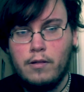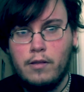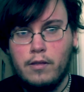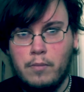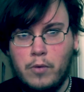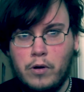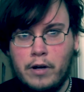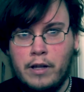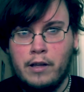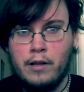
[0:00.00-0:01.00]
The
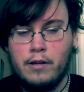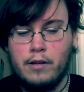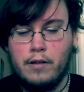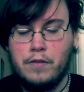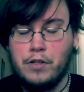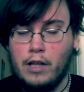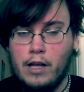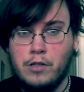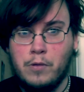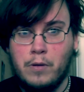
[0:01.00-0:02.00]
morning of July
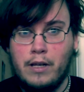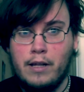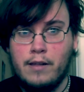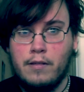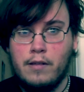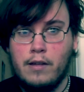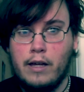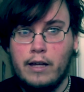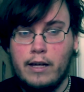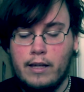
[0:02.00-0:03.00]
20th,
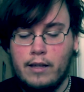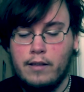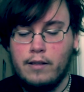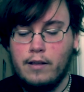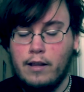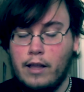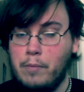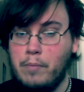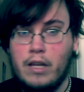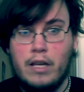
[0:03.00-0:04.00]
I, like
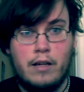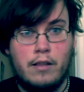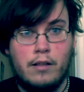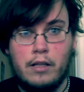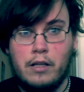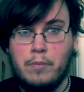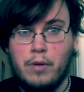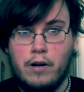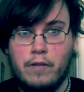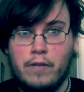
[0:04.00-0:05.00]
many other Linkin
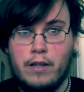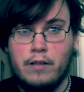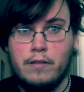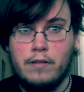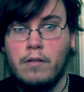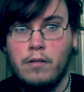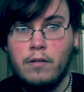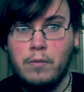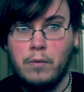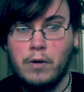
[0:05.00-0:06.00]
Park fans,
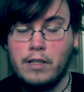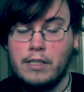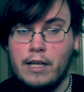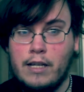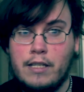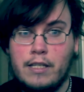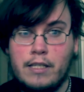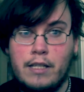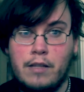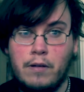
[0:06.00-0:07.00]
were excited to
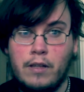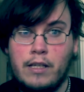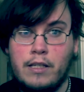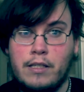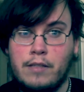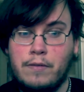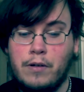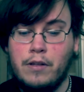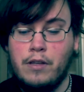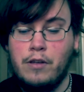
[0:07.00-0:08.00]
see the release
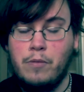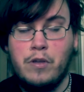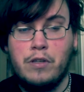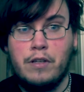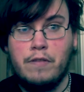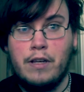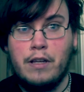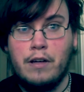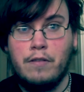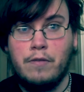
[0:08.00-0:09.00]
for the new music
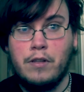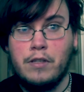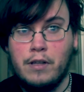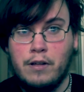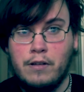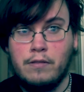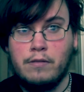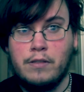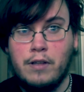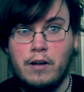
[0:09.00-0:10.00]
video for the song
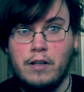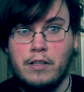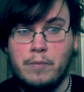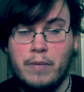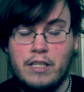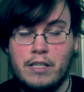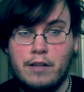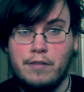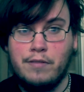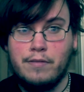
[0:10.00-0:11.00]
Talking to
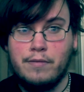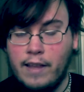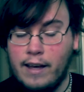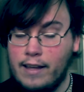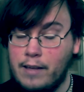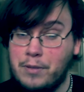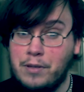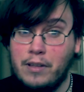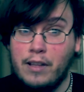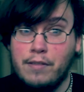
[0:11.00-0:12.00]
Myself. I
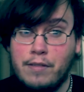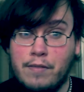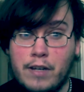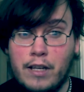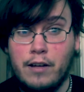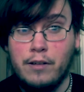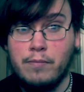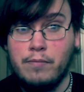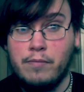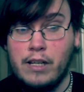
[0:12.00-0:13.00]
absolutely loved the video
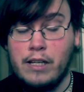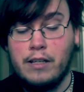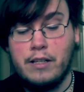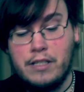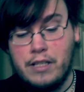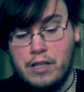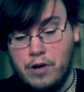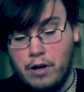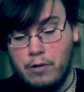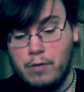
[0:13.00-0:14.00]
and continued
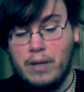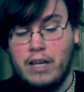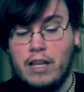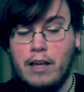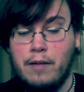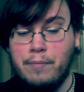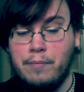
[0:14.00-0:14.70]
on with my day.